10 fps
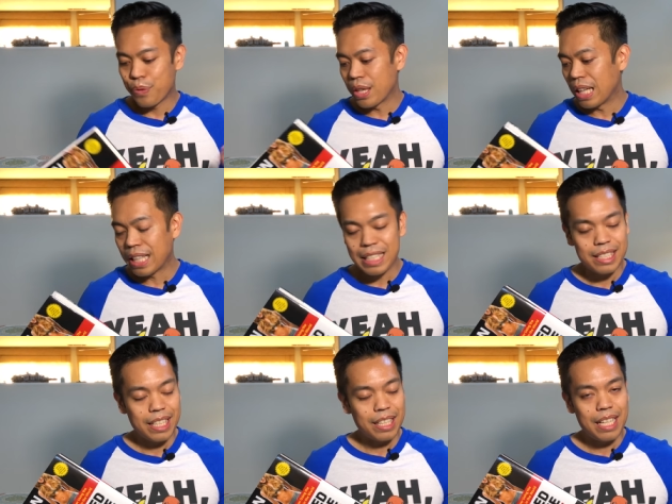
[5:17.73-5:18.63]
Like I
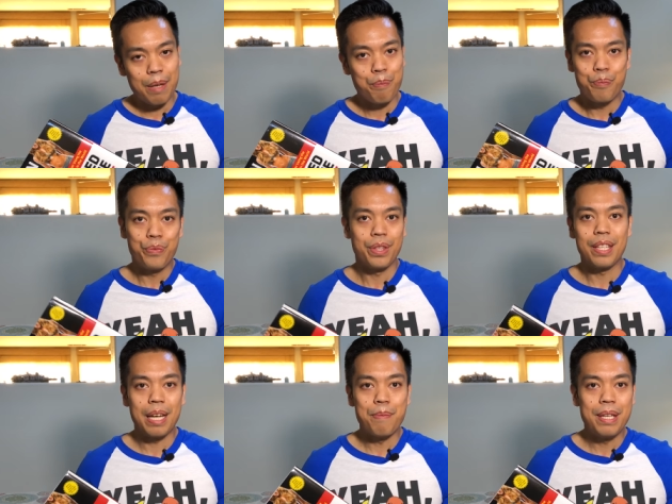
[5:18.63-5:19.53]
said, I
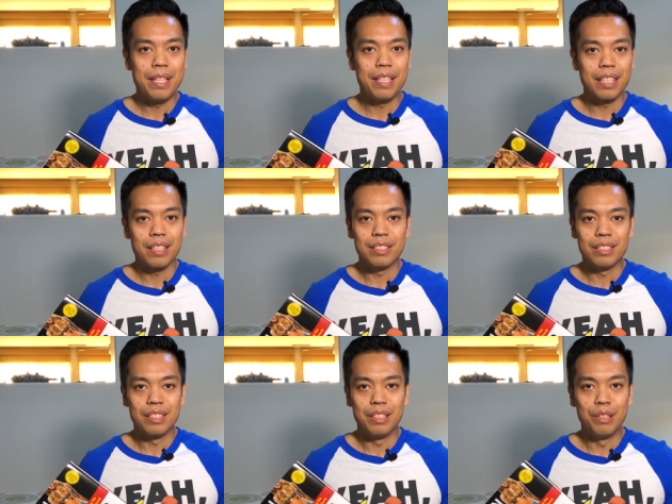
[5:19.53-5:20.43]
I've been
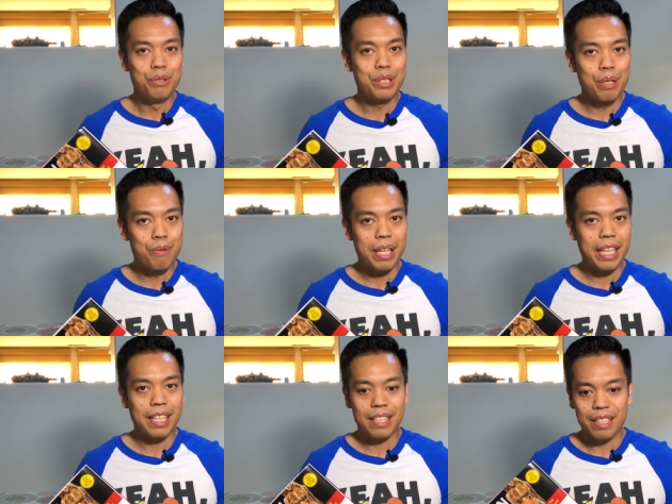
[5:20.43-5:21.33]
the losing
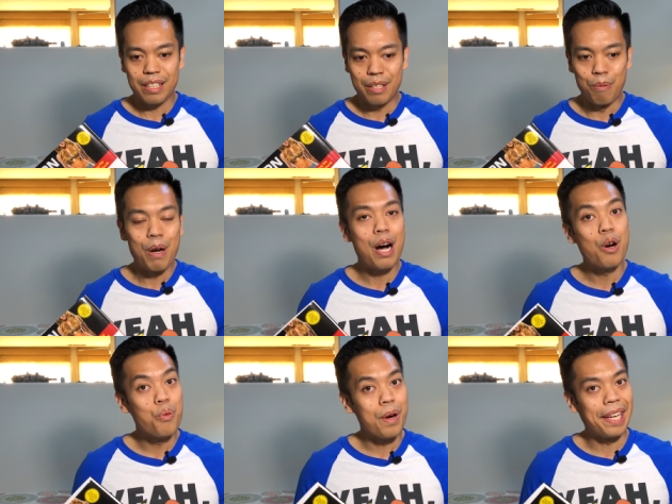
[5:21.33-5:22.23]
weight the
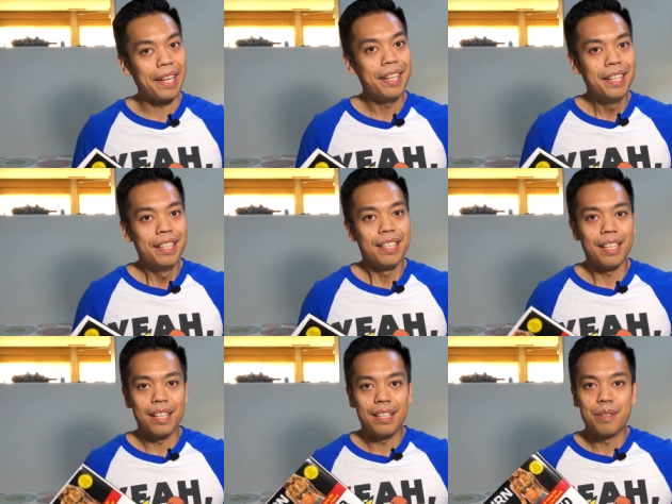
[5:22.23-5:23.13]
wrong way,
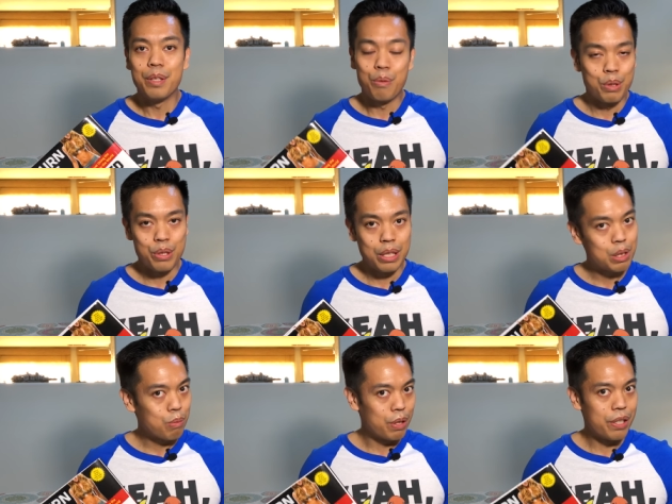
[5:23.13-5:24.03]
and the
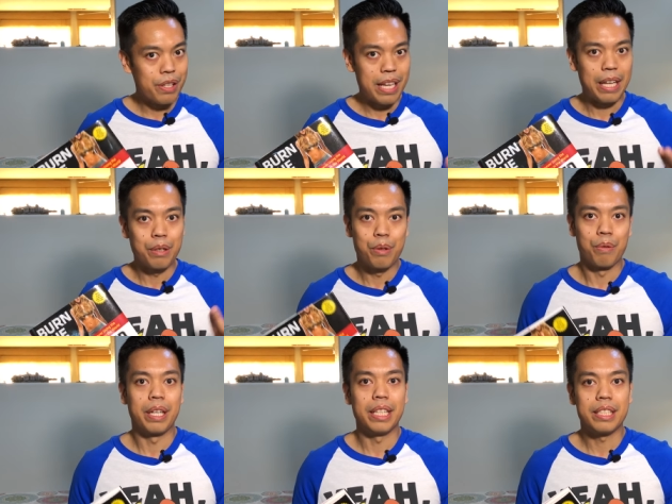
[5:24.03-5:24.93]
results weren't that
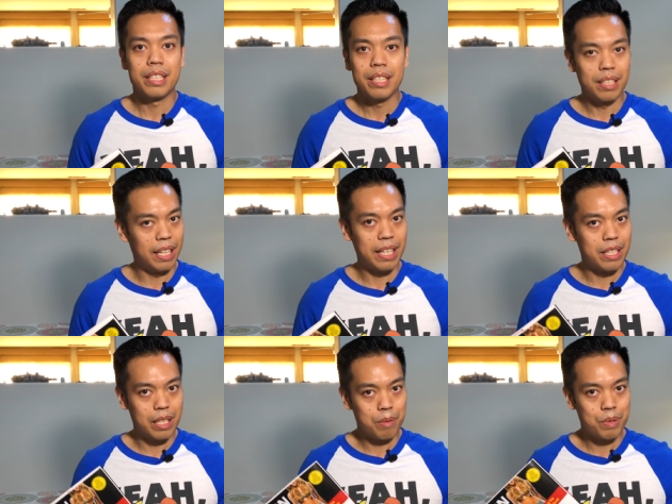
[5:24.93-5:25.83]
great. I
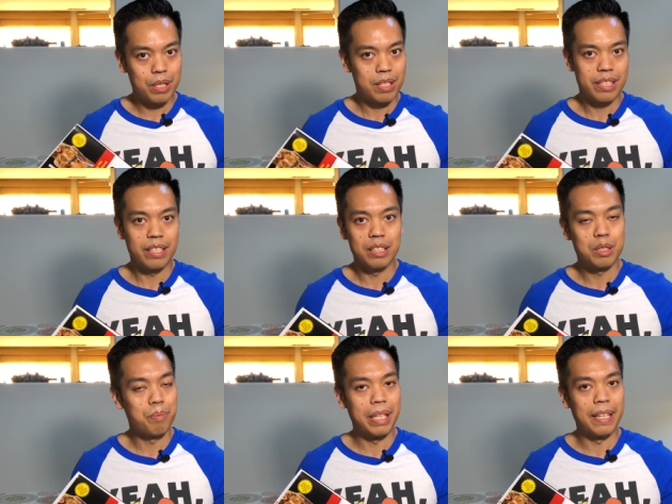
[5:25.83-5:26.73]
ended up just still
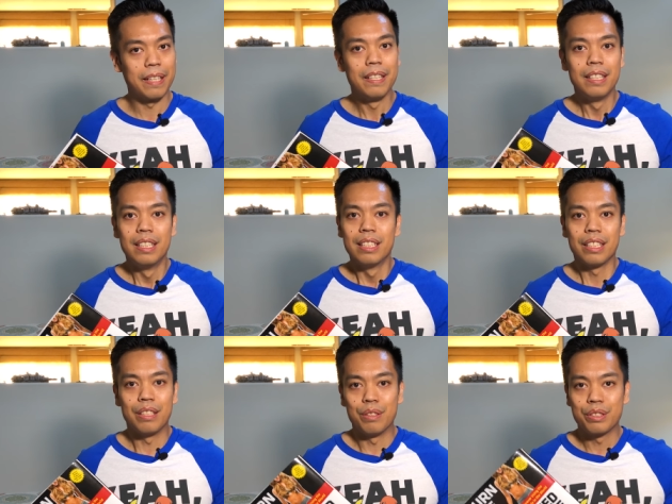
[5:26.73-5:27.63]
being,
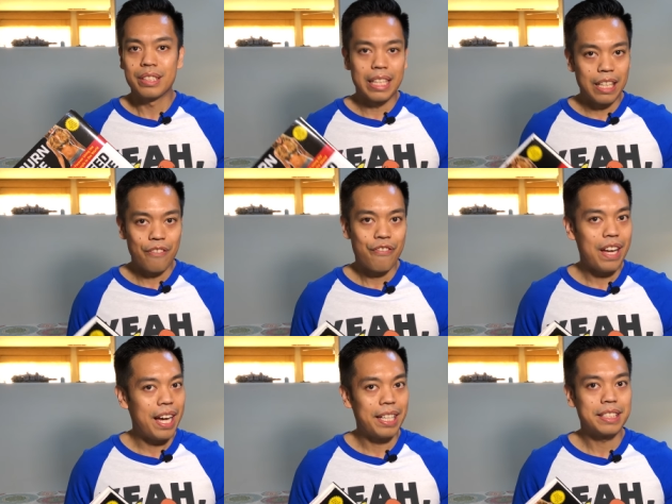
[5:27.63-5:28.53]
you know, skinny
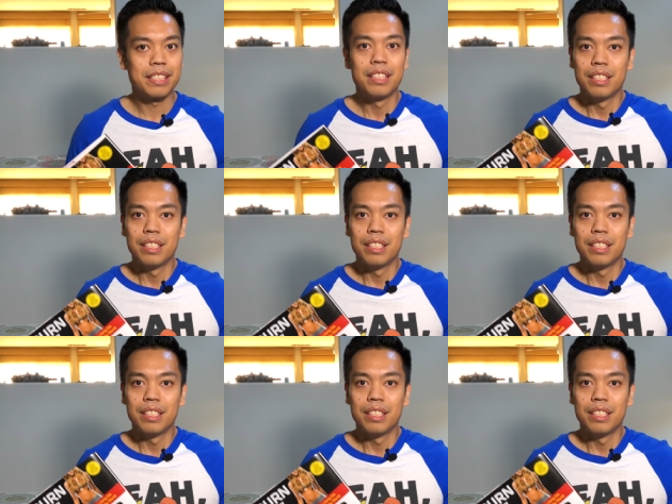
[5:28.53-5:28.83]
fat.